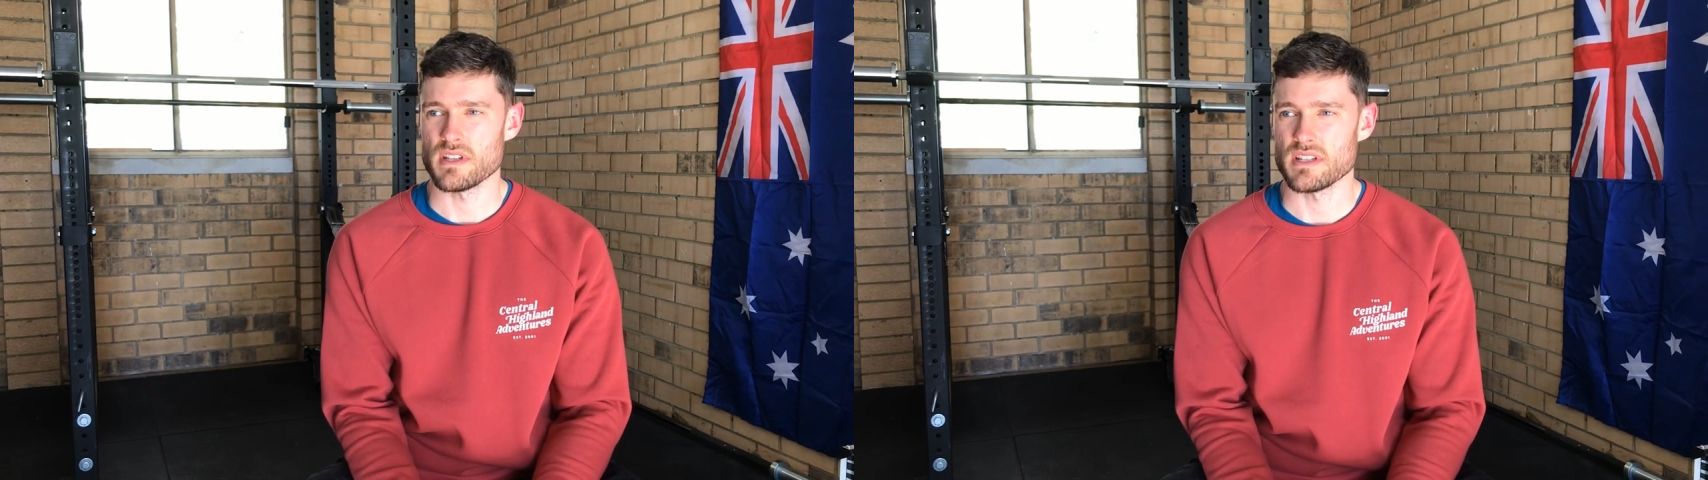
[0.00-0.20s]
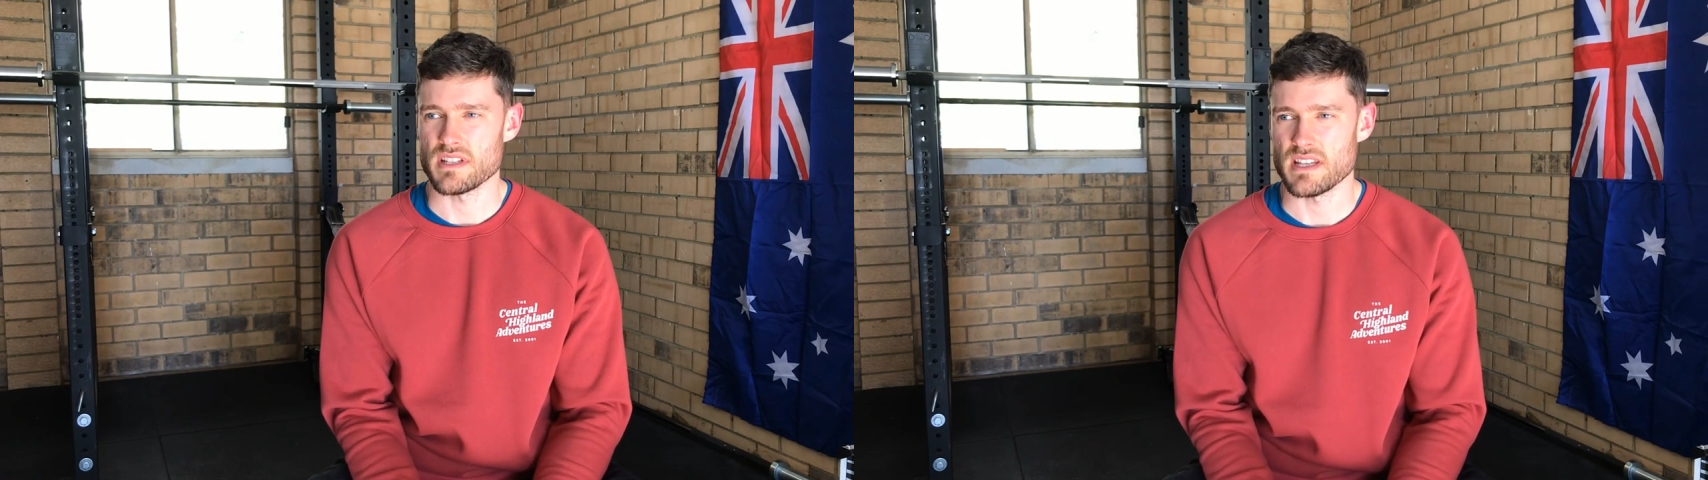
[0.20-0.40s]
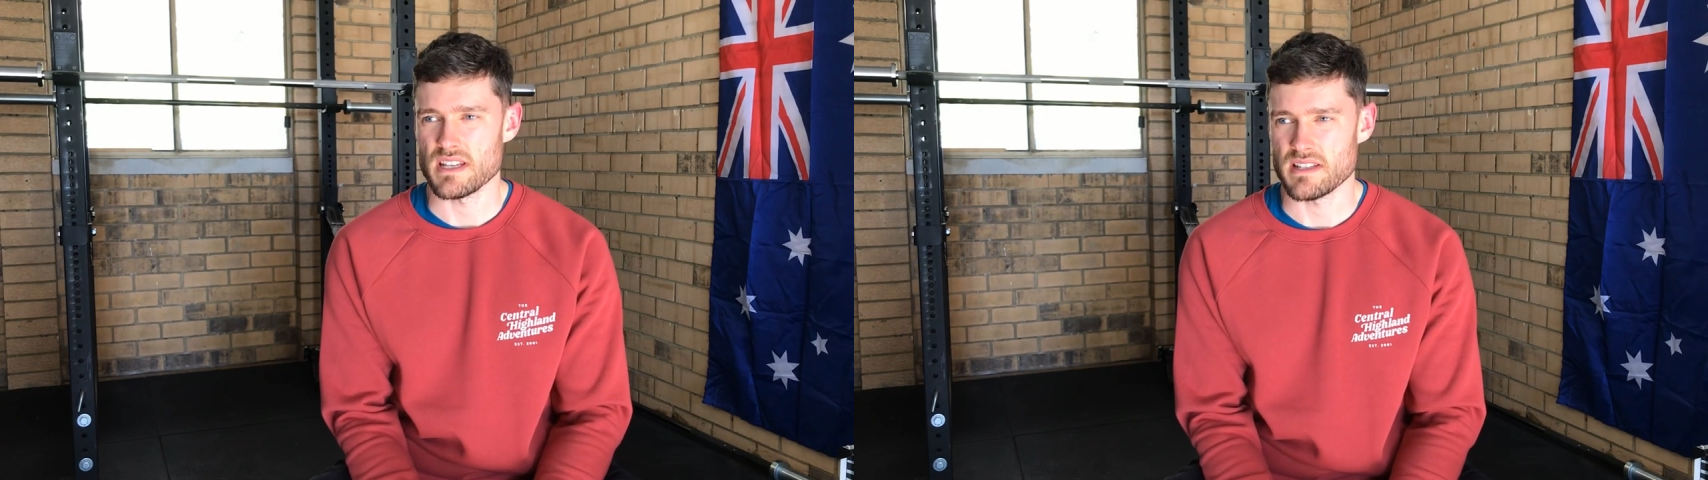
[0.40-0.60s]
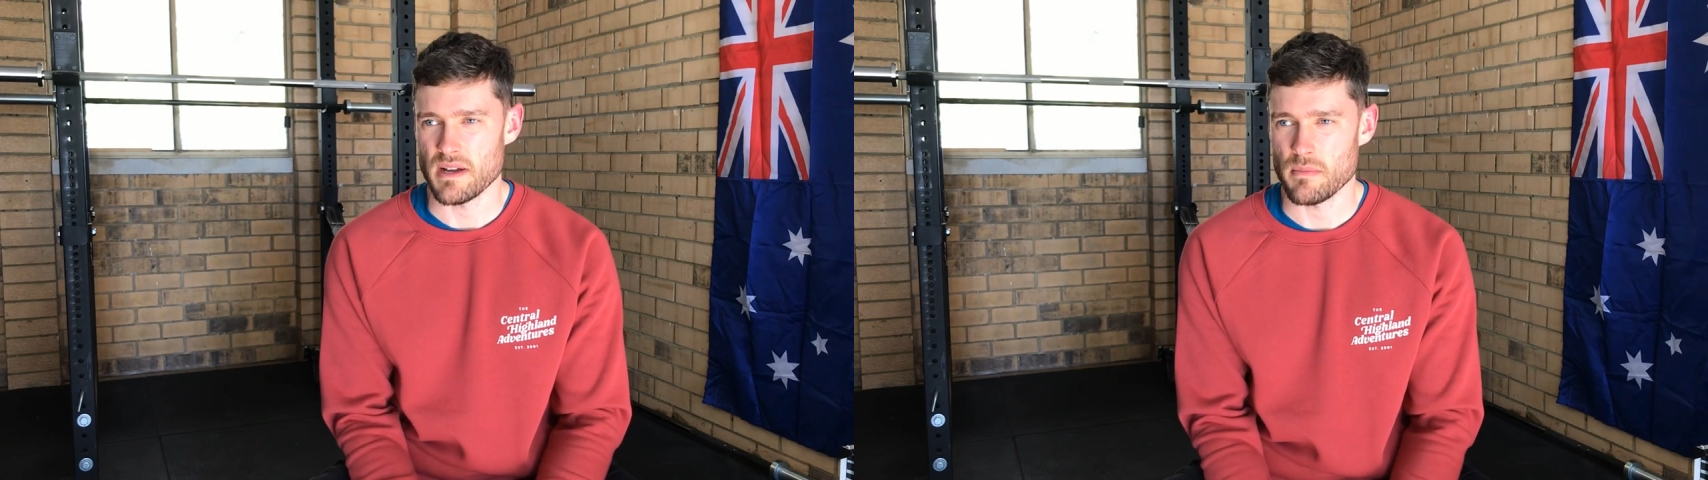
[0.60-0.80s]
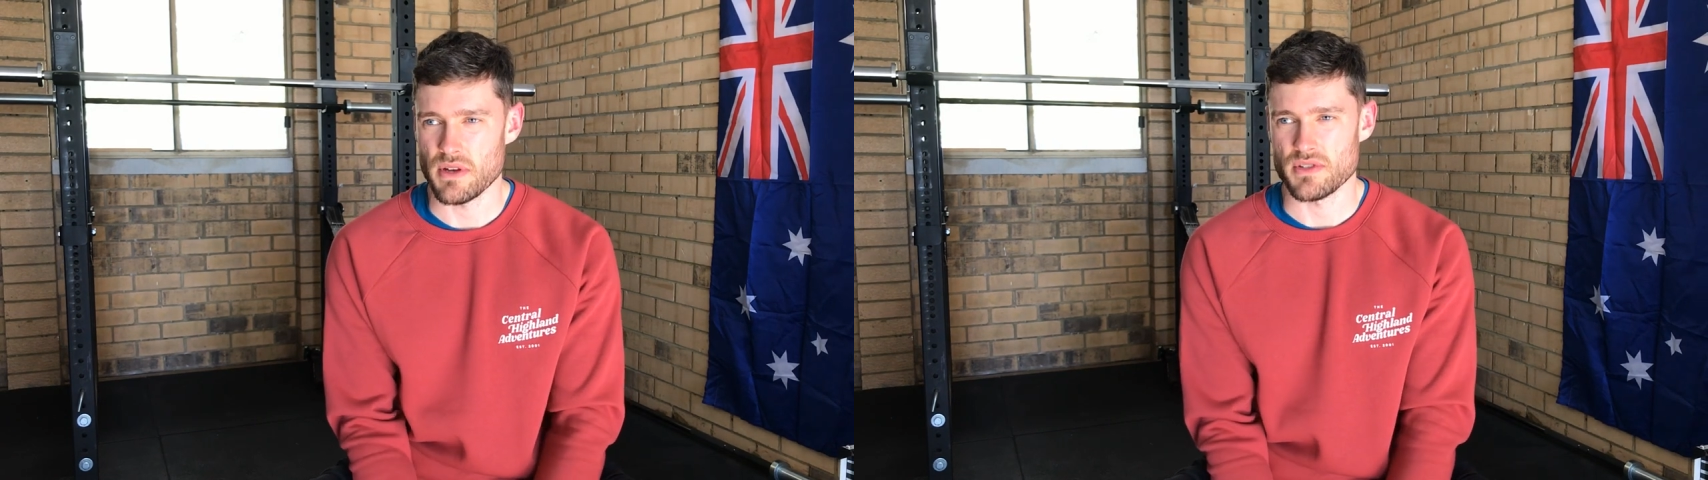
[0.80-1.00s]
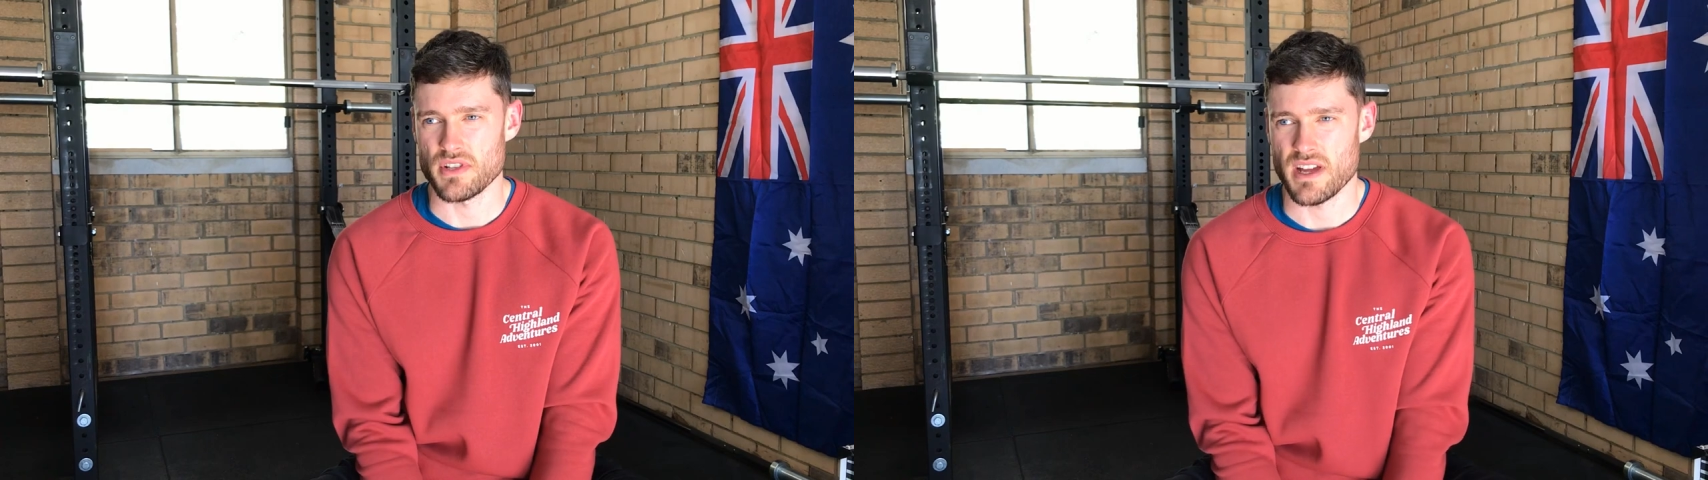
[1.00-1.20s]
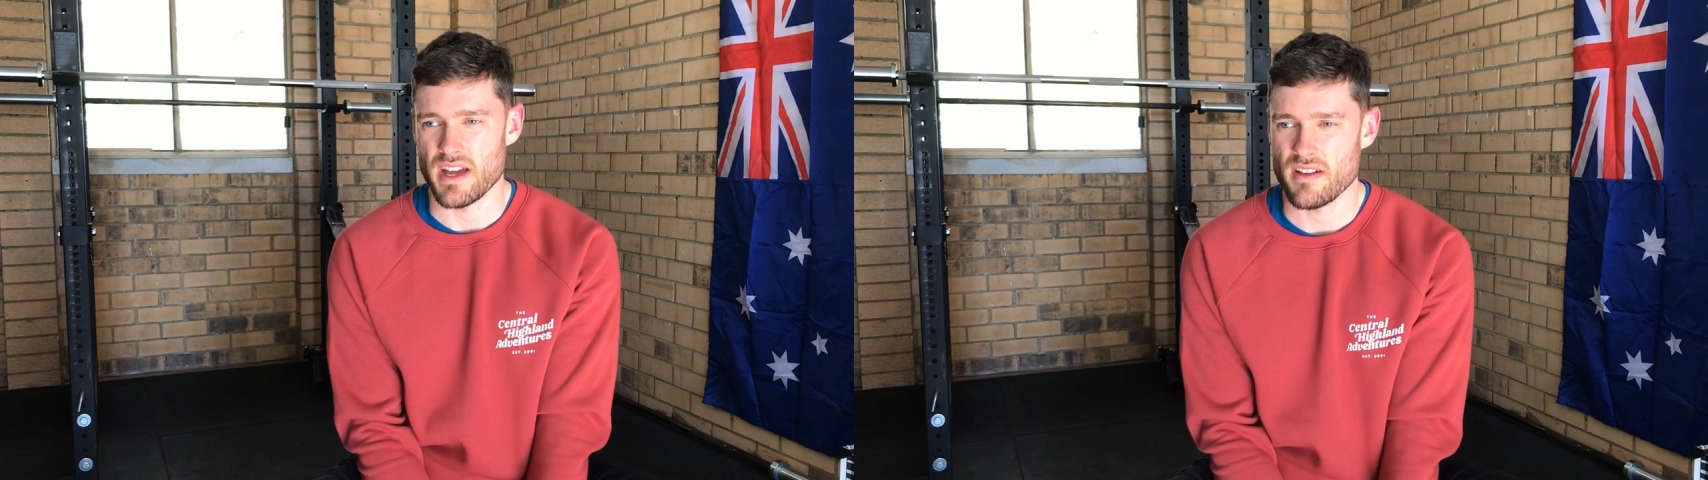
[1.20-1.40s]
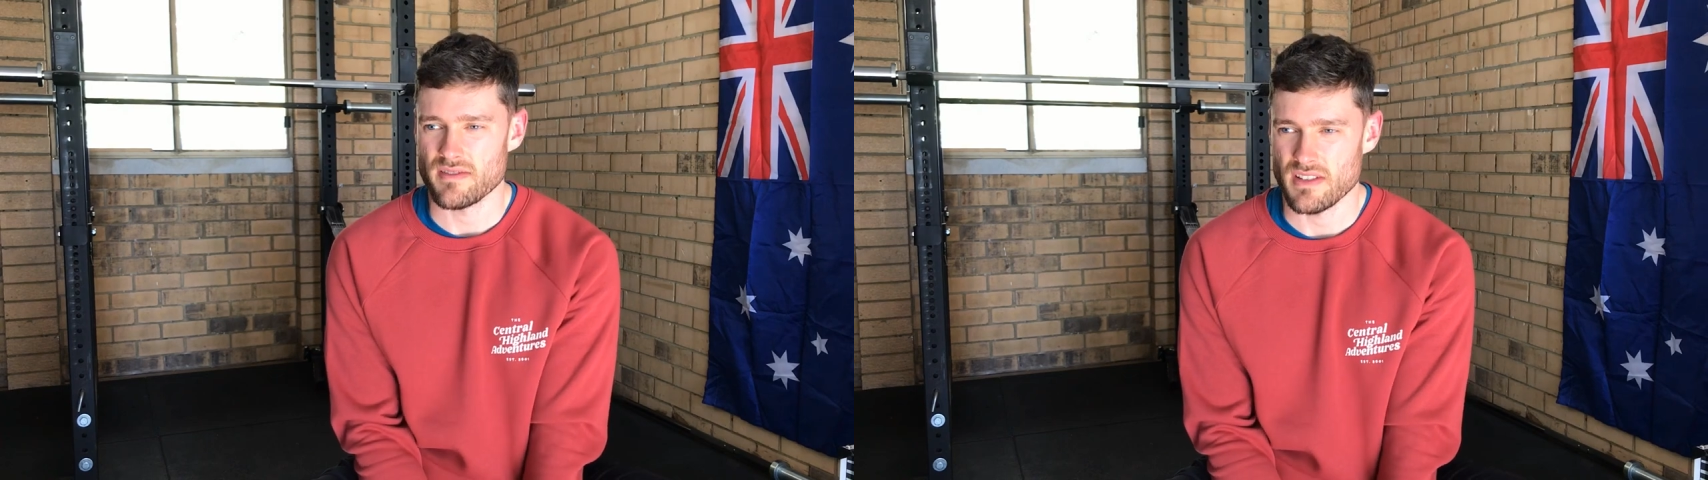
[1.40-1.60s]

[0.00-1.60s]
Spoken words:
is the dumbbells that I have.